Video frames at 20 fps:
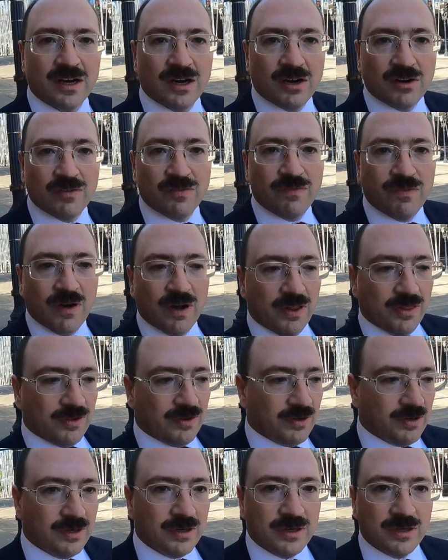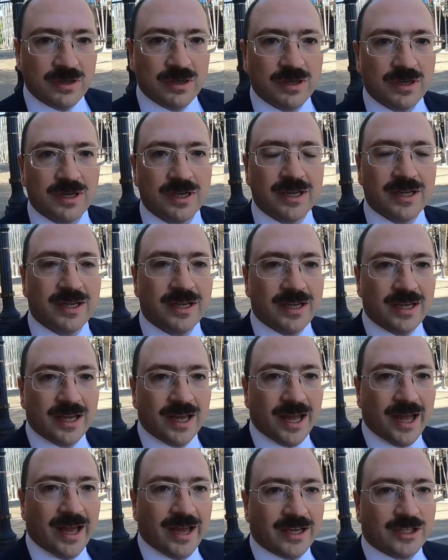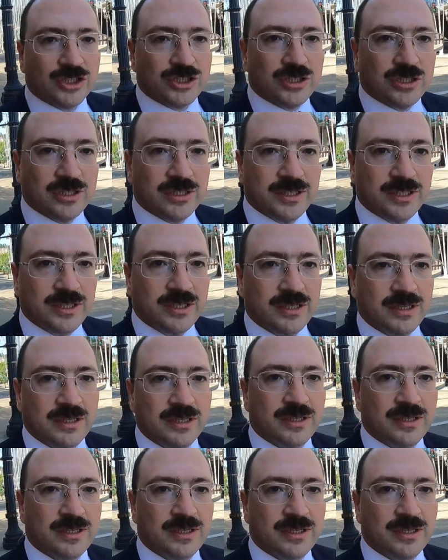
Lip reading: her father actually